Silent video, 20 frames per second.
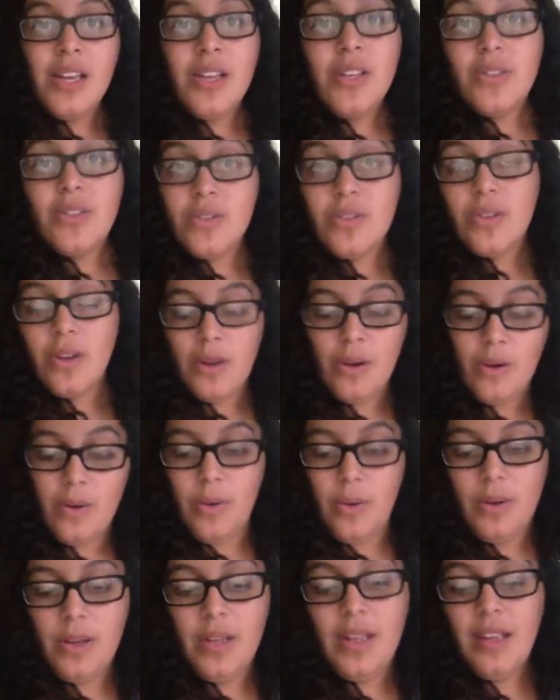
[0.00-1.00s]

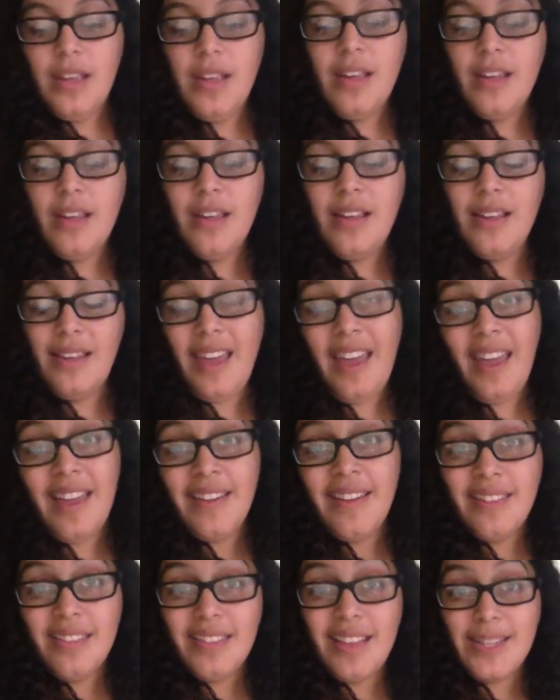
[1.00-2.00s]
So yeah,
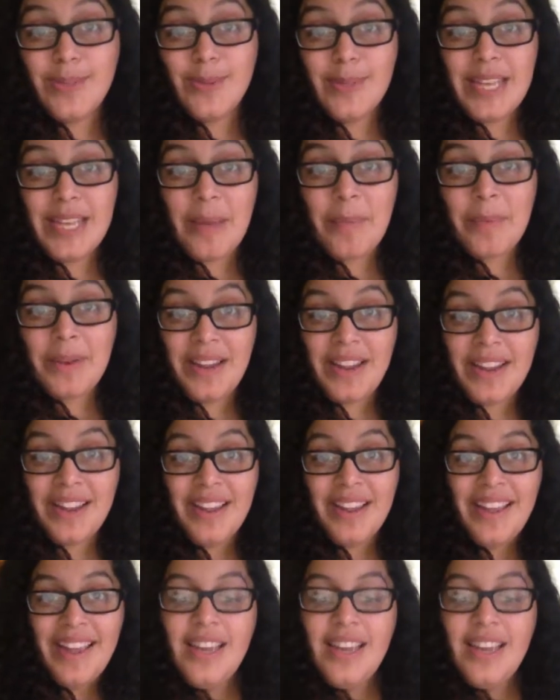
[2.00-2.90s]
that's what's happening.